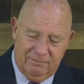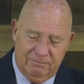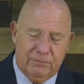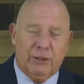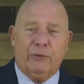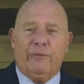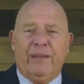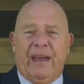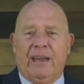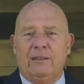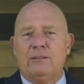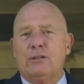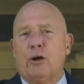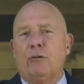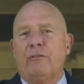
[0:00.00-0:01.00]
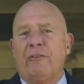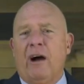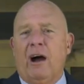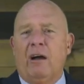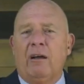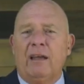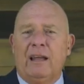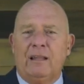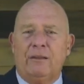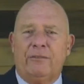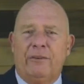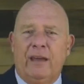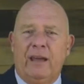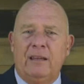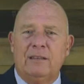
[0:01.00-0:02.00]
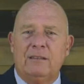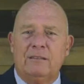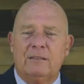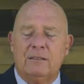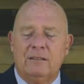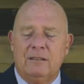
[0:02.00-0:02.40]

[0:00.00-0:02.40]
Bildad, Zophar, Eliphaz.